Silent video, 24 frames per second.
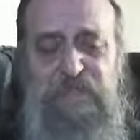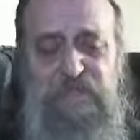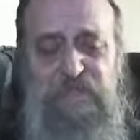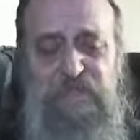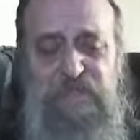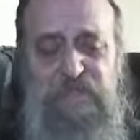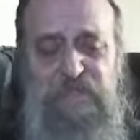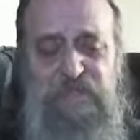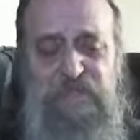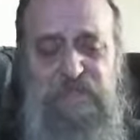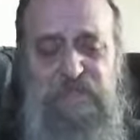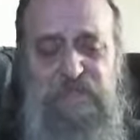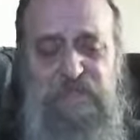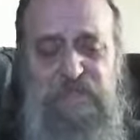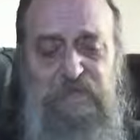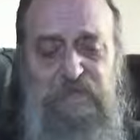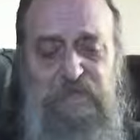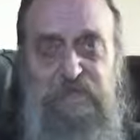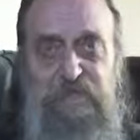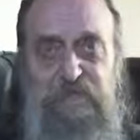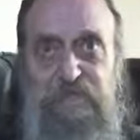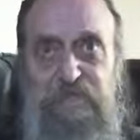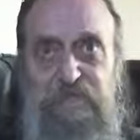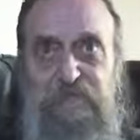here
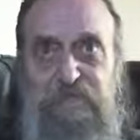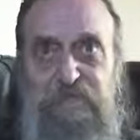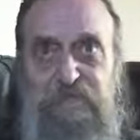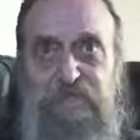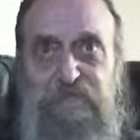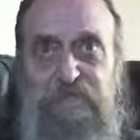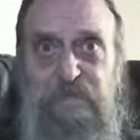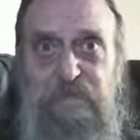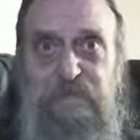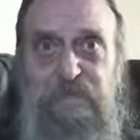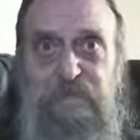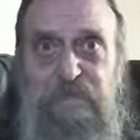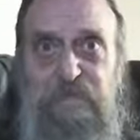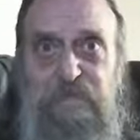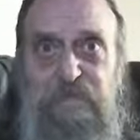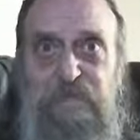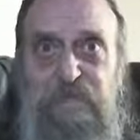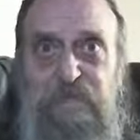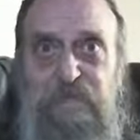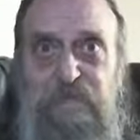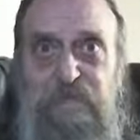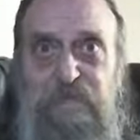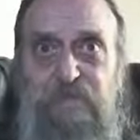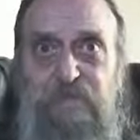in the
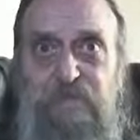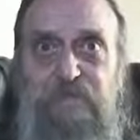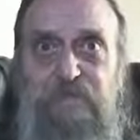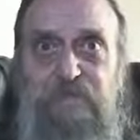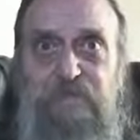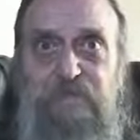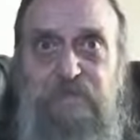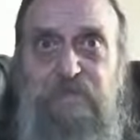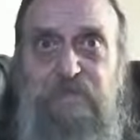future